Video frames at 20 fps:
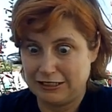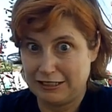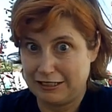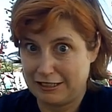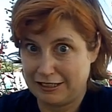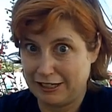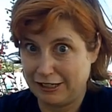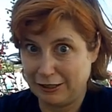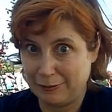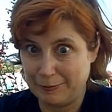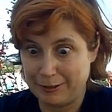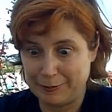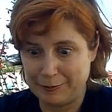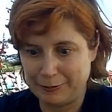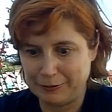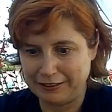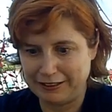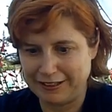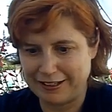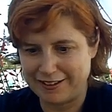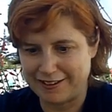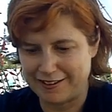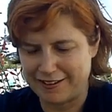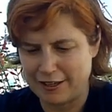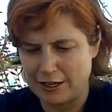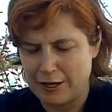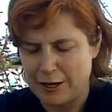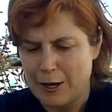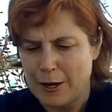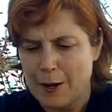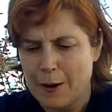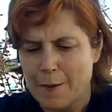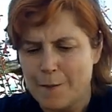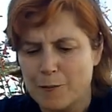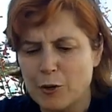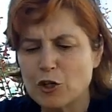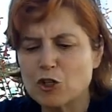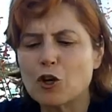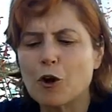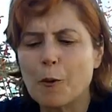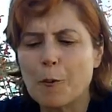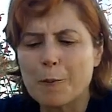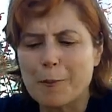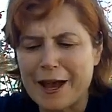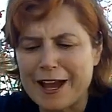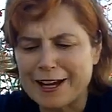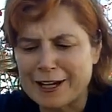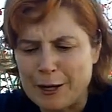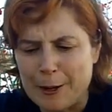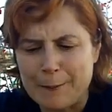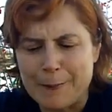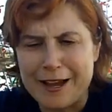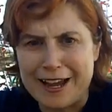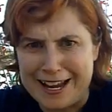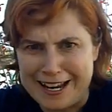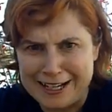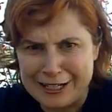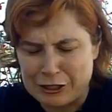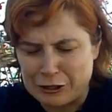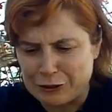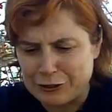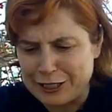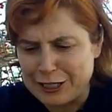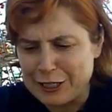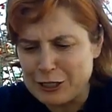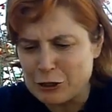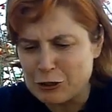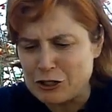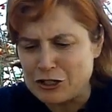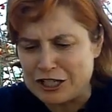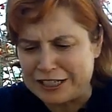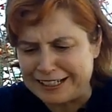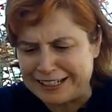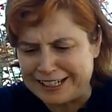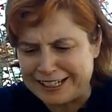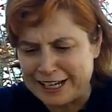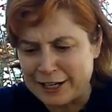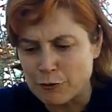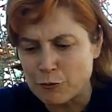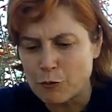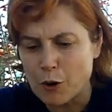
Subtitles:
Just tell me, please. Put your backup anchor in your dinghy